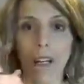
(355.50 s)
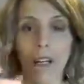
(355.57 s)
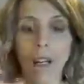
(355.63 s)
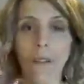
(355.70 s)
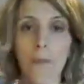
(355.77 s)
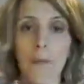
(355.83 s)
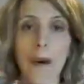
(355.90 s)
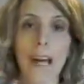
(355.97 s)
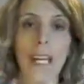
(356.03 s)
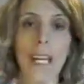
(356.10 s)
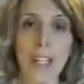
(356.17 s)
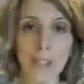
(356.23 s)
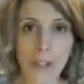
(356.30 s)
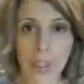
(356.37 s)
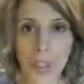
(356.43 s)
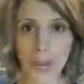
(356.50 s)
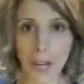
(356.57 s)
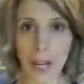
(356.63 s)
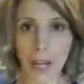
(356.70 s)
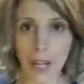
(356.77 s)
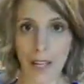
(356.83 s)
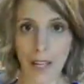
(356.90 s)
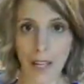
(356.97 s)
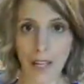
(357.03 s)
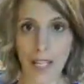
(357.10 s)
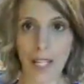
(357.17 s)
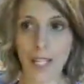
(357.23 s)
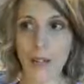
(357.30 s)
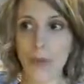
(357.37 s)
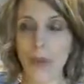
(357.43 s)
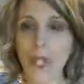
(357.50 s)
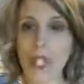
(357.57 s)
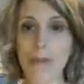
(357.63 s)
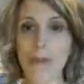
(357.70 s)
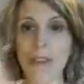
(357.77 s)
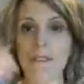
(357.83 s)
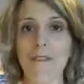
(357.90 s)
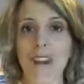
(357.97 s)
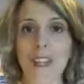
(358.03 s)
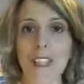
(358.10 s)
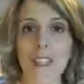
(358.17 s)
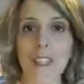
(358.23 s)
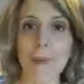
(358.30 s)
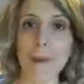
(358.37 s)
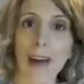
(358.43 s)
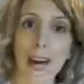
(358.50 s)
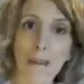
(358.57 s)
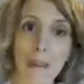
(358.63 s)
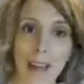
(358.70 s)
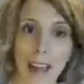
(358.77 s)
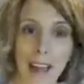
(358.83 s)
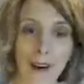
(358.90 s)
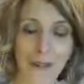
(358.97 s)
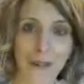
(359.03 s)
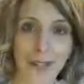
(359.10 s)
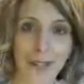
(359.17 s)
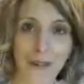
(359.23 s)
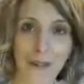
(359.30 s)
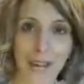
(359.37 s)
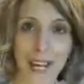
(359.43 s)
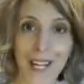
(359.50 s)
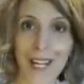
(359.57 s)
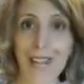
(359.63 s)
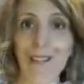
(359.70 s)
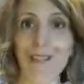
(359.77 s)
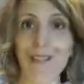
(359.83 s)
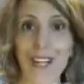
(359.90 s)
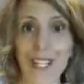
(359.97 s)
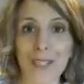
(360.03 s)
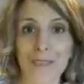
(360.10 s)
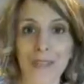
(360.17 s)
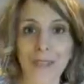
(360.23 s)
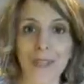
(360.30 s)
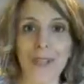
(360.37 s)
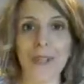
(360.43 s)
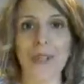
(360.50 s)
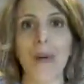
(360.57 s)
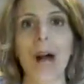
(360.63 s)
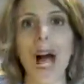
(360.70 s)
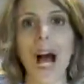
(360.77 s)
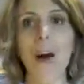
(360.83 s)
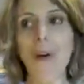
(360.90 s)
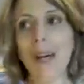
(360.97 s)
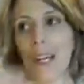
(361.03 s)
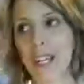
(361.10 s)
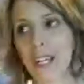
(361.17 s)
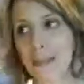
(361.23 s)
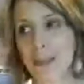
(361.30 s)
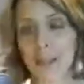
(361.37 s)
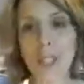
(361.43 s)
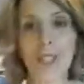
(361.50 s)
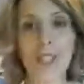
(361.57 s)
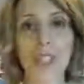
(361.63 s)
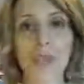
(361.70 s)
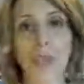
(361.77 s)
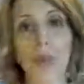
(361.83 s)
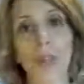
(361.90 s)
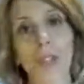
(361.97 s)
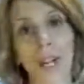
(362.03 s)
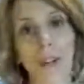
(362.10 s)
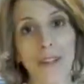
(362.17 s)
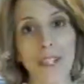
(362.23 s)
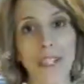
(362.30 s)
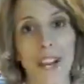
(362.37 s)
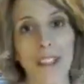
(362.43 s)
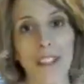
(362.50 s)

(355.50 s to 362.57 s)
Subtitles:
my inner terrain is going to be affected by my outer terrain and vice versa. So how I experience the world outside